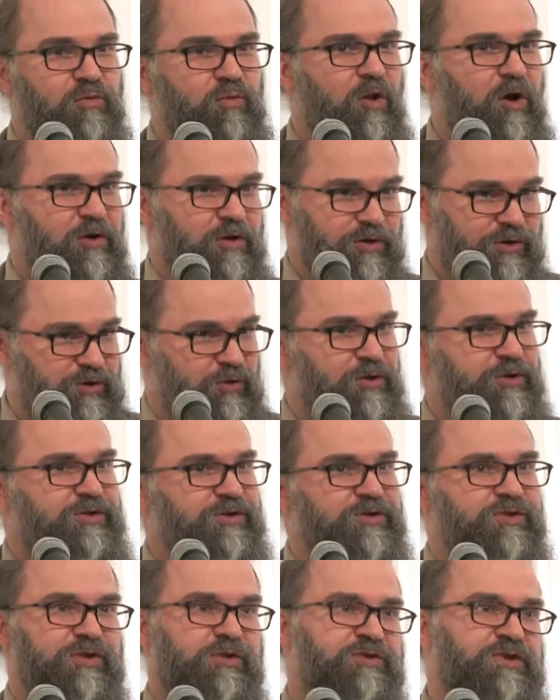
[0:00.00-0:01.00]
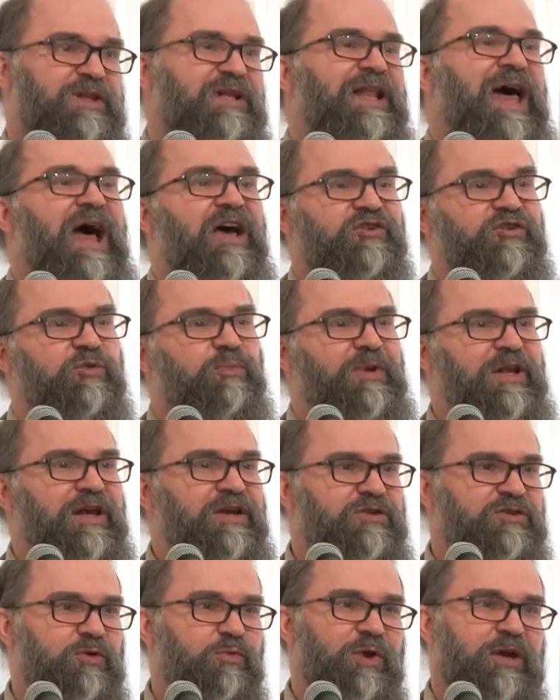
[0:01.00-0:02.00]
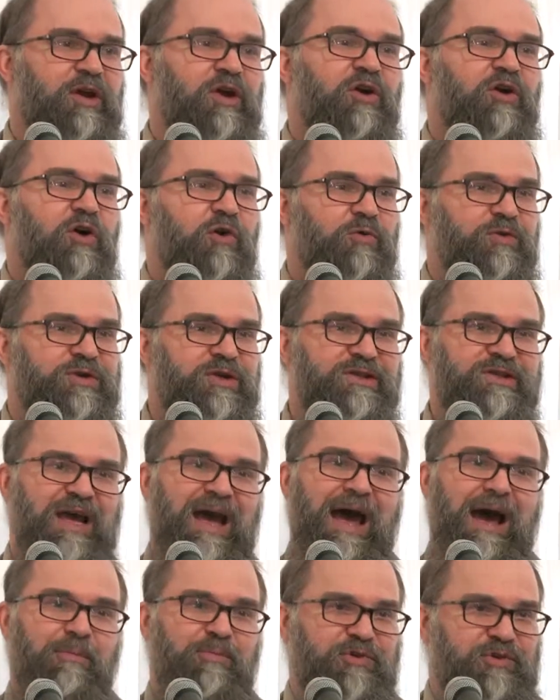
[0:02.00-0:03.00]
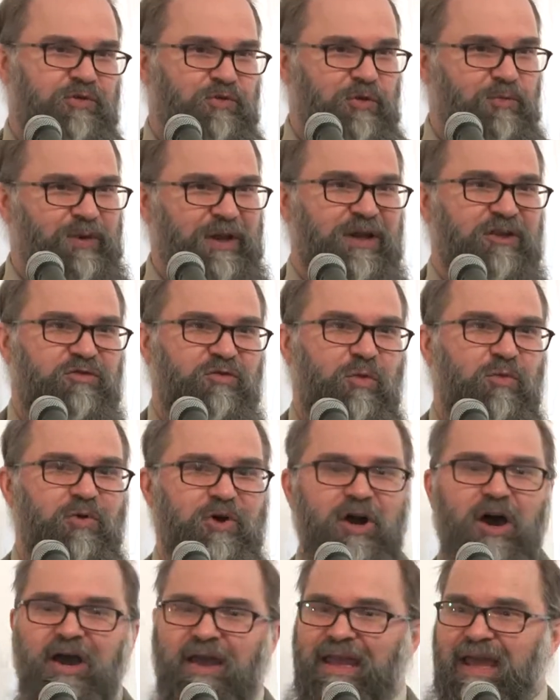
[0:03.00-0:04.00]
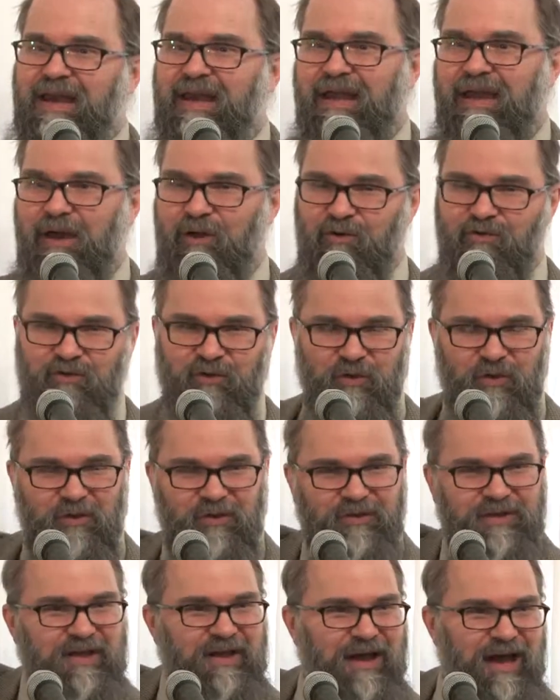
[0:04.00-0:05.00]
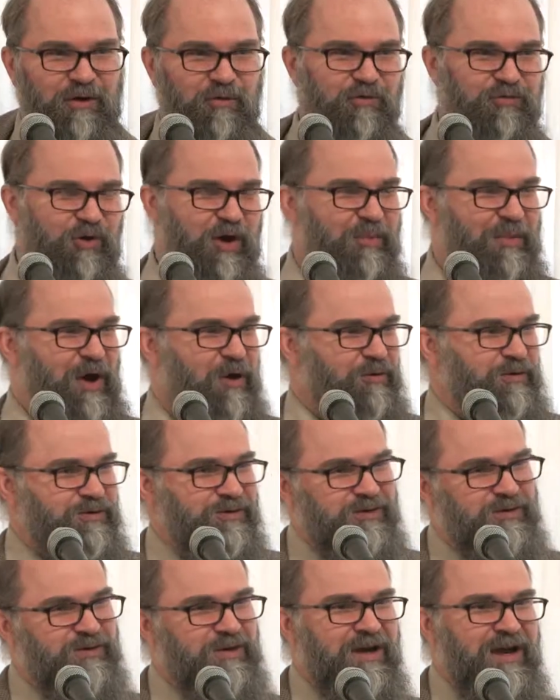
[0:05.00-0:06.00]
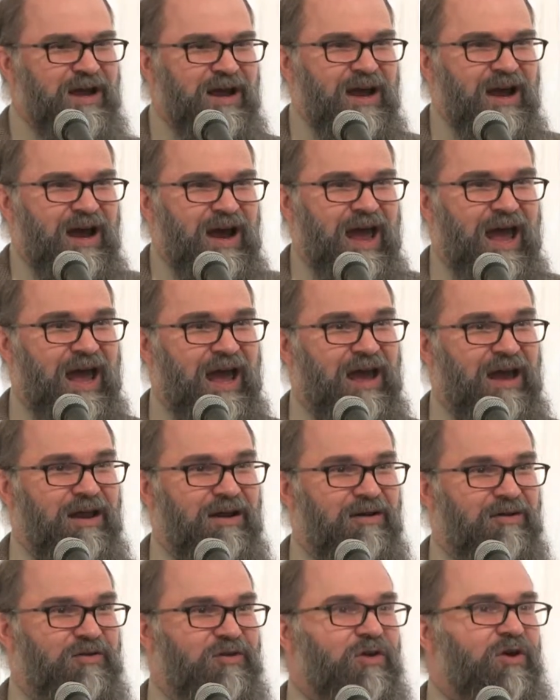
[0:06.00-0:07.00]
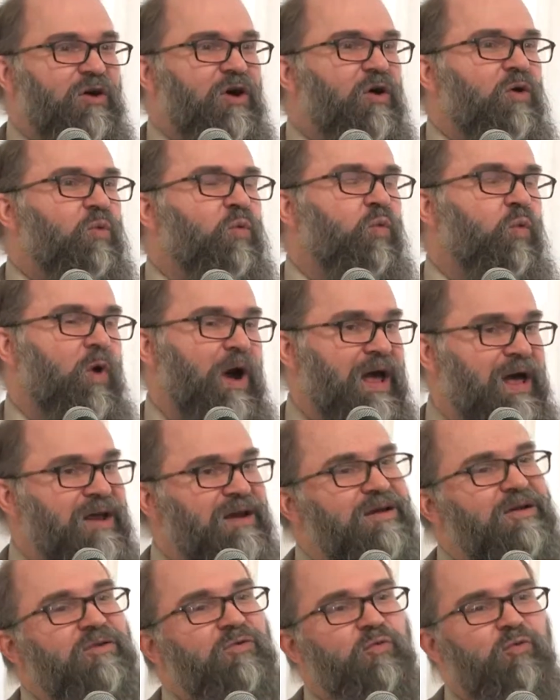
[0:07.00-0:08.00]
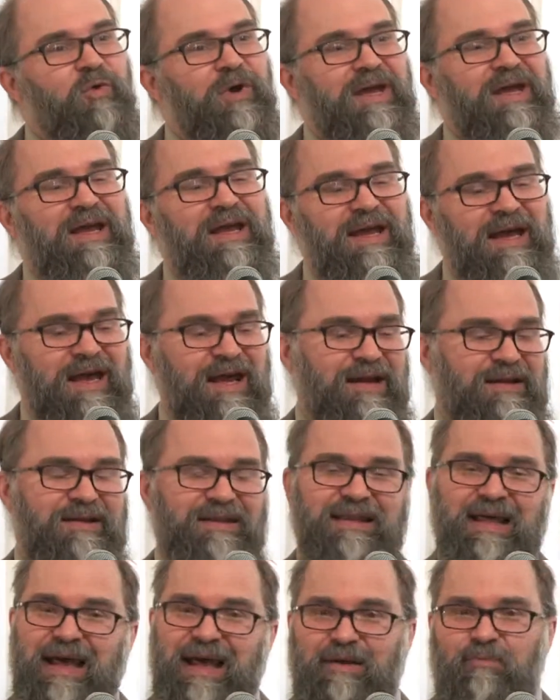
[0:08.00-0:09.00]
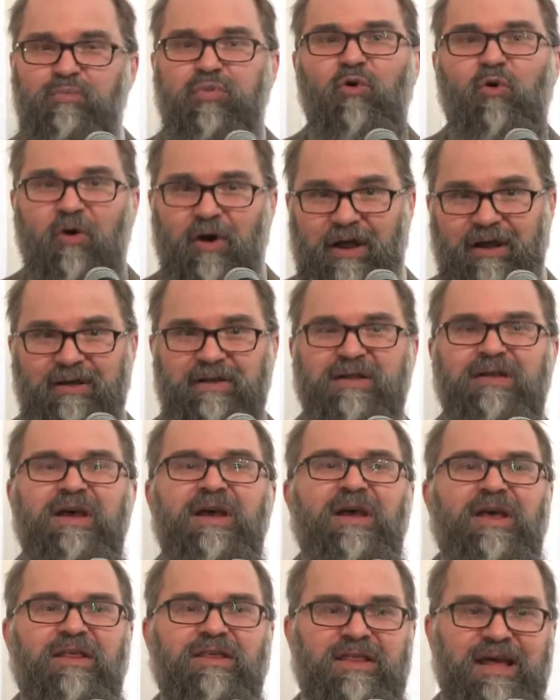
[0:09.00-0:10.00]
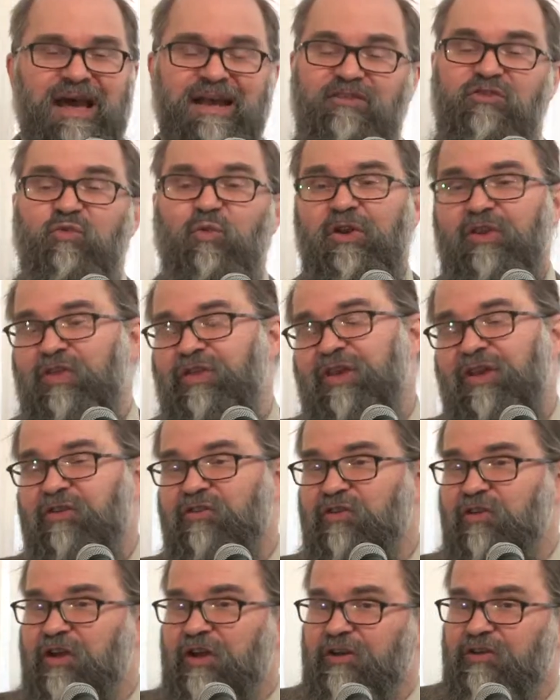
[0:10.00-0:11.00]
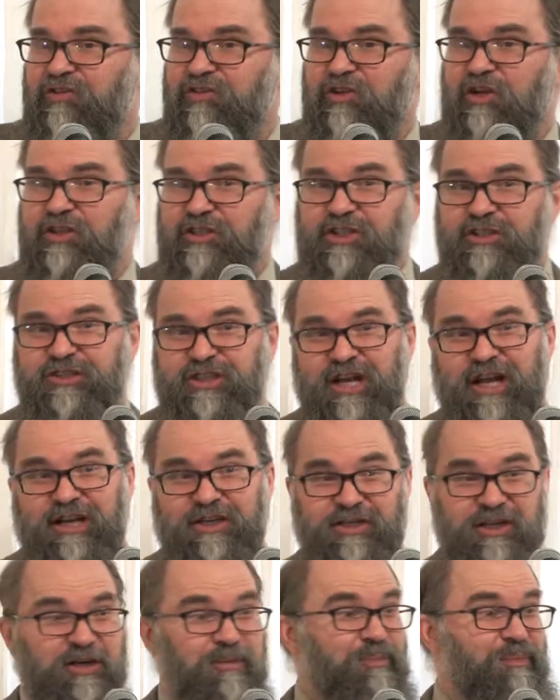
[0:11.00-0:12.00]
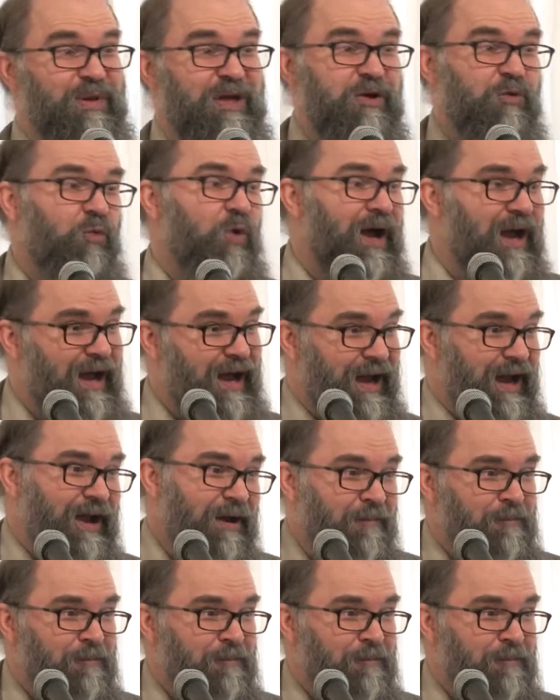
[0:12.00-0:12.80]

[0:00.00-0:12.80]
water sources are the last place that we can go to tap to replace what we're not getting out of the Agua Fria Mountains. And when we hit that point, that's when things are going to start to change in a big way.